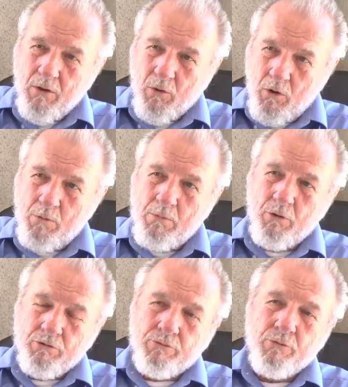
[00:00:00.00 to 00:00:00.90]

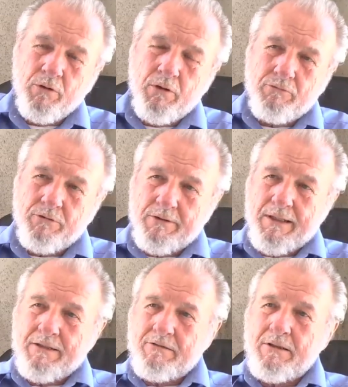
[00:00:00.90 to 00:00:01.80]
almost
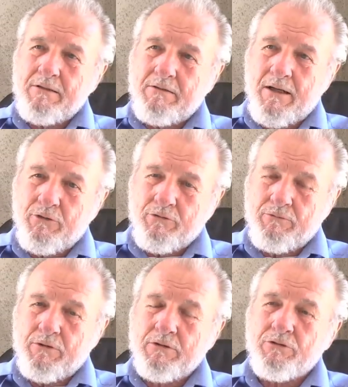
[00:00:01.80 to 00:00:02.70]
418 towns
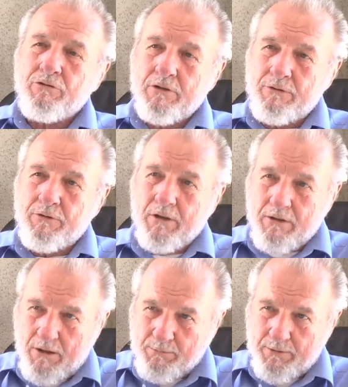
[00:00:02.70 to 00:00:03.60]
and villages, leaving a
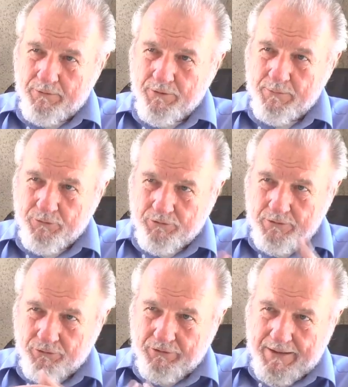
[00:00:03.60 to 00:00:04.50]
couple of them
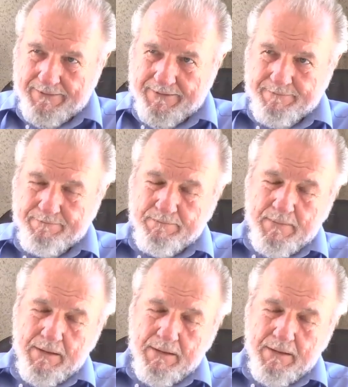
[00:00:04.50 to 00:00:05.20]
still standing,